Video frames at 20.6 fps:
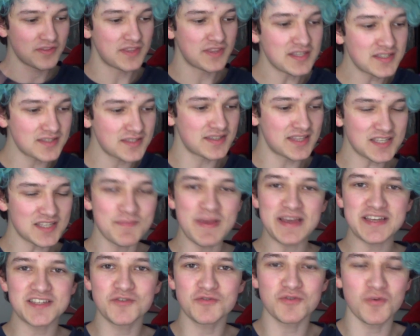This
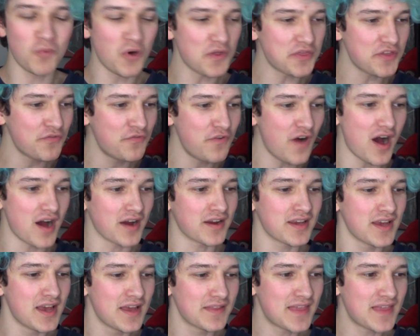makes no... What the
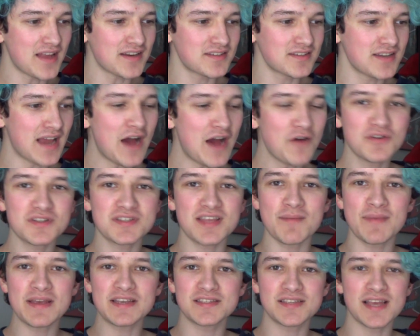fuck? How does
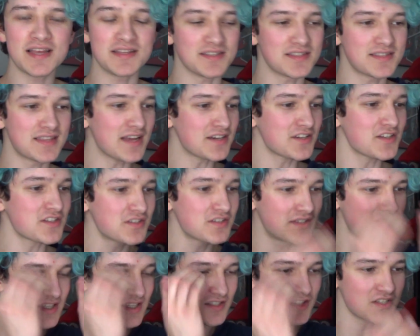that make sense?
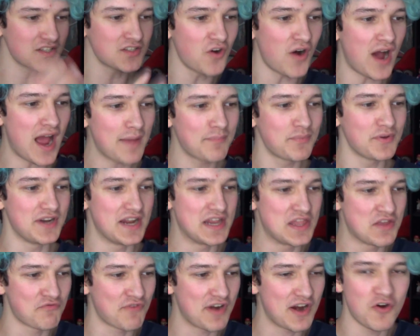This does not happen
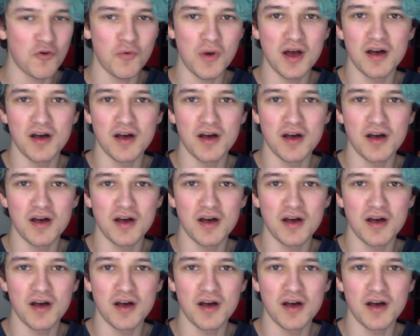in the real